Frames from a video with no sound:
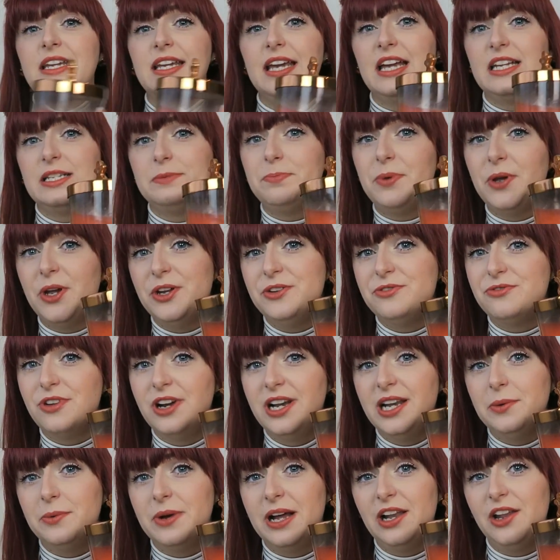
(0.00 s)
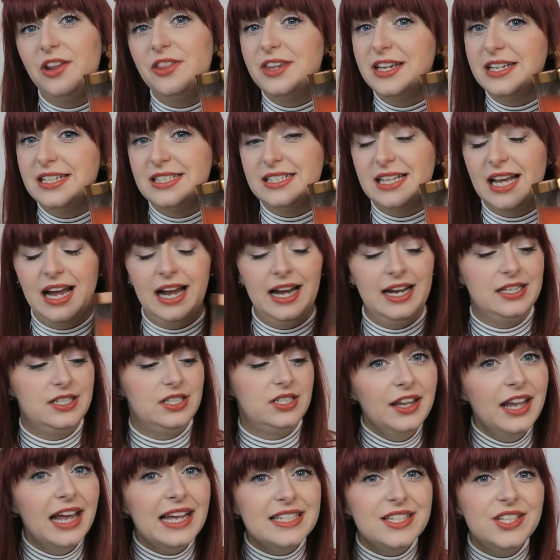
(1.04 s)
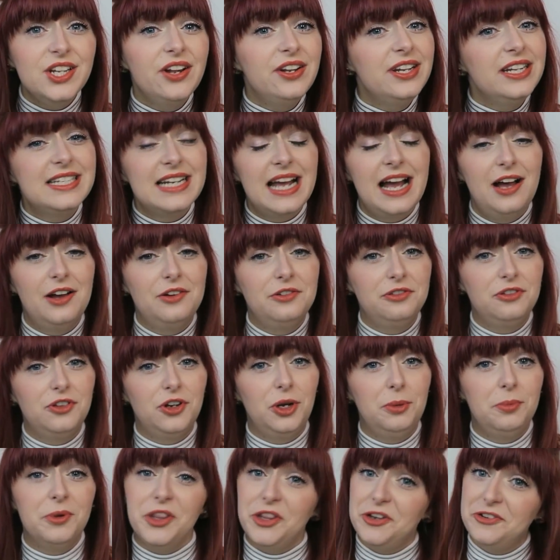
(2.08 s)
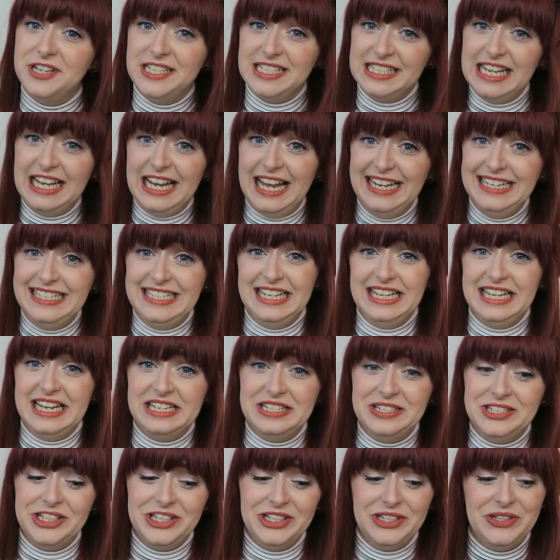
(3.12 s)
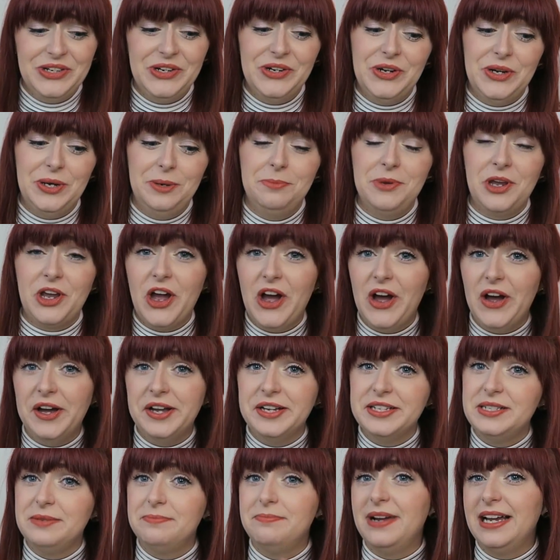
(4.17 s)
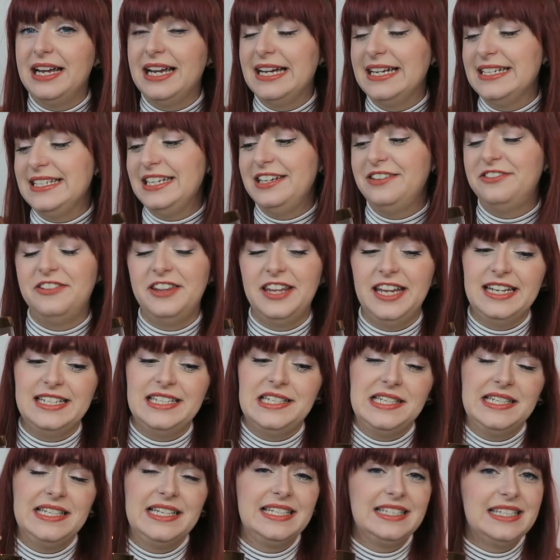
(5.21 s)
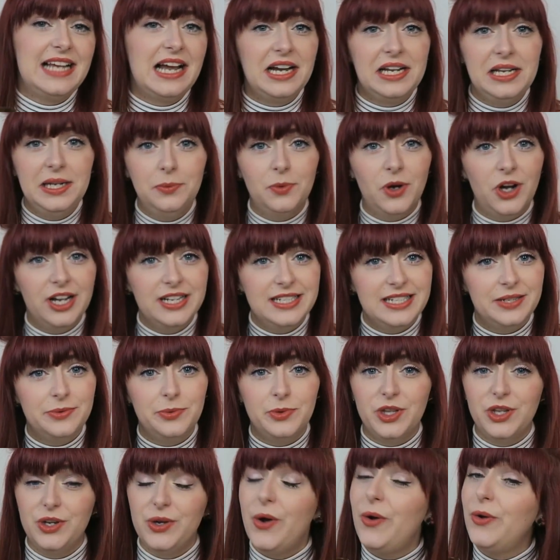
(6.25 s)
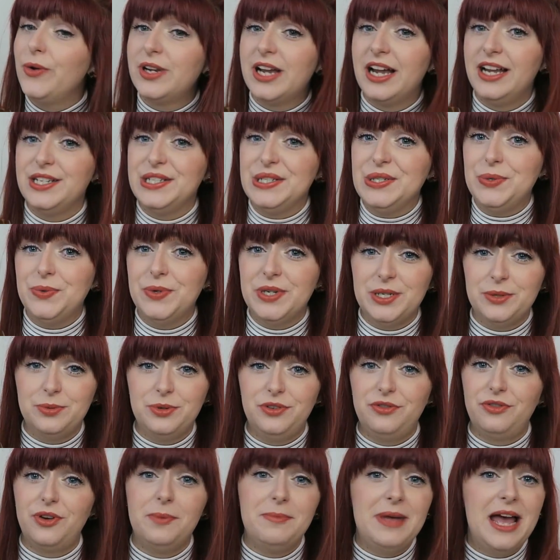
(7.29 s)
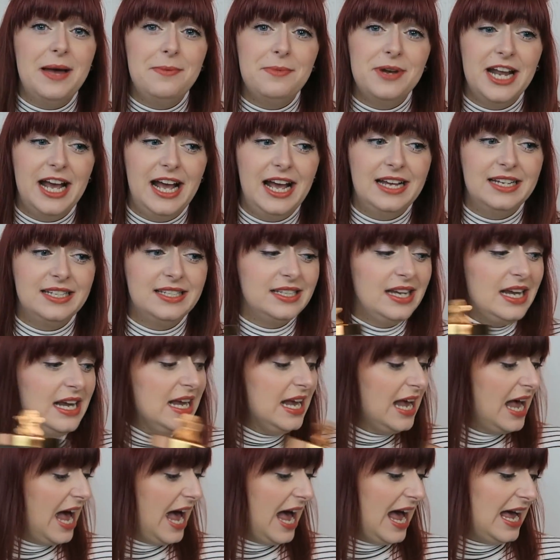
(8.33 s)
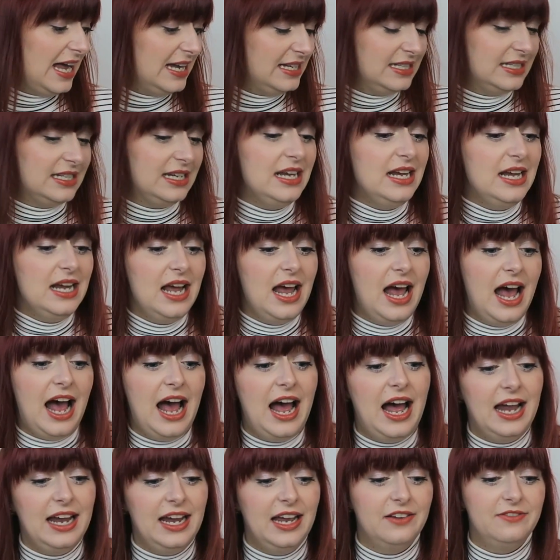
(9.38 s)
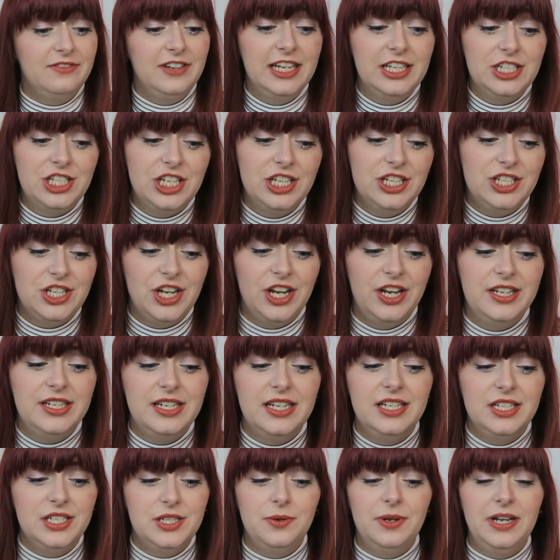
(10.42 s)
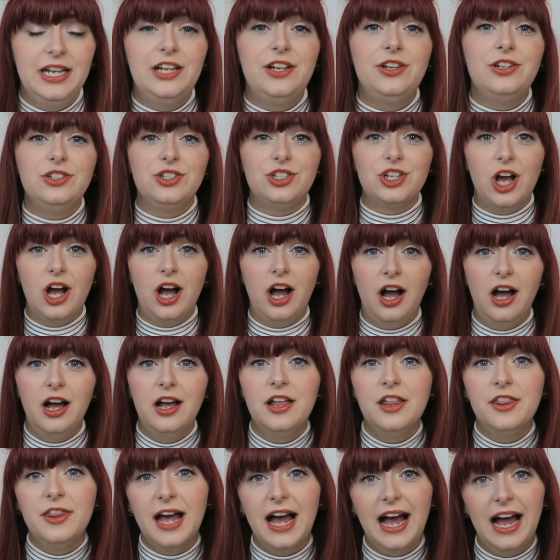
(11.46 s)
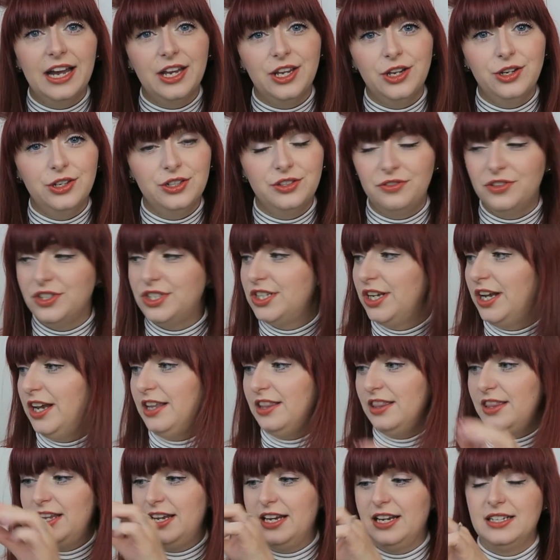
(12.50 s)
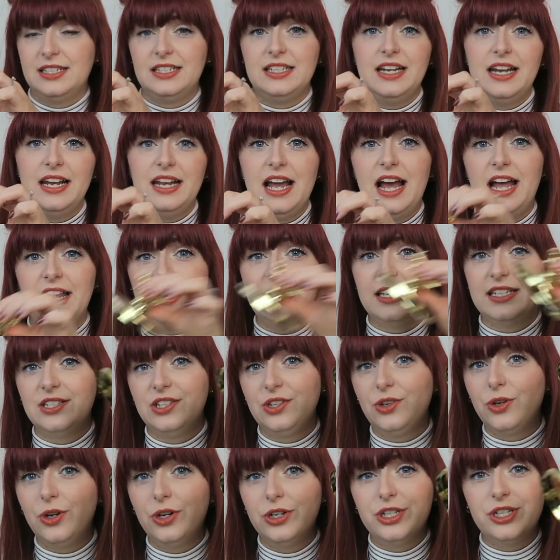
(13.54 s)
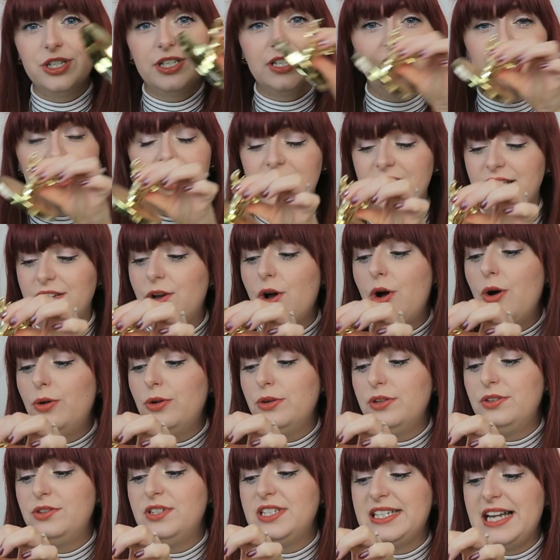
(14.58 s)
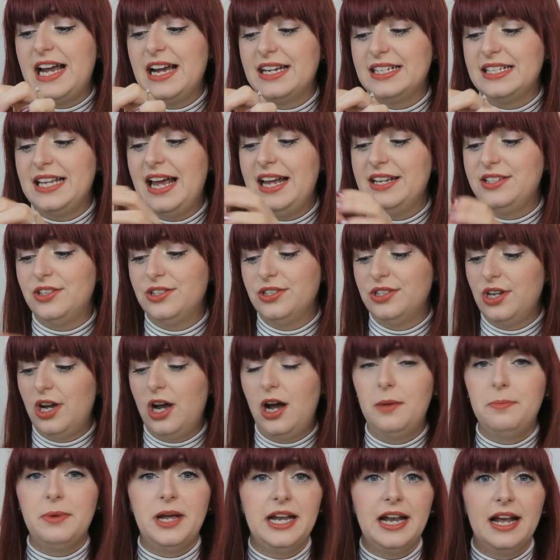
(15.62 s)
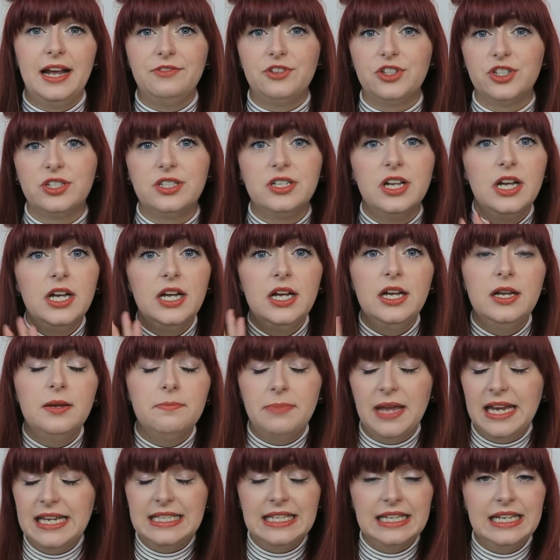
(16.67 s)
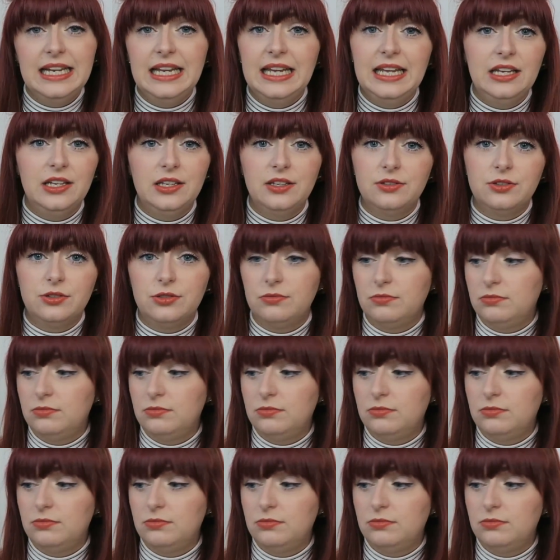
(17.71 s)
Yeah, it's burned really well on this side. That's the only downfall, but there is a light at the of the tunnel, because my idea for this is exactly what I did with an old candle, which was from M&S, and I have literally turned it into a little jar that I use for certain things, and it had this gorgeous like gold stag's head on top, and I've just basically